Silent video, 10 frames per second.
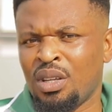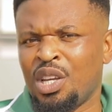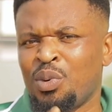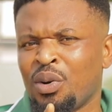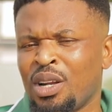
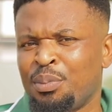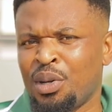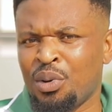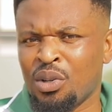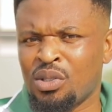Irregular
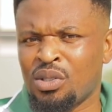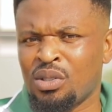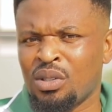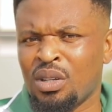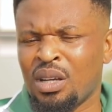
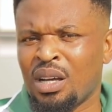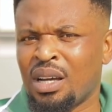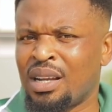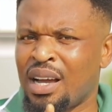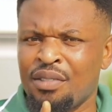periods
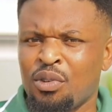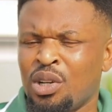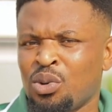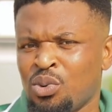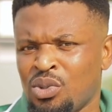and high
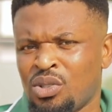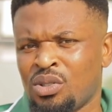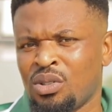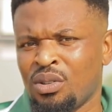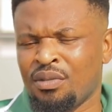follicles
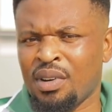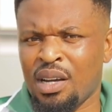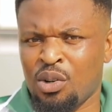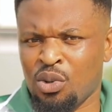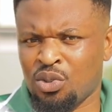
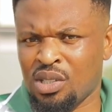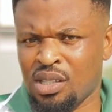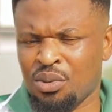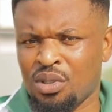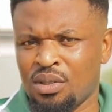via an
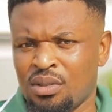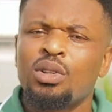ultrasound.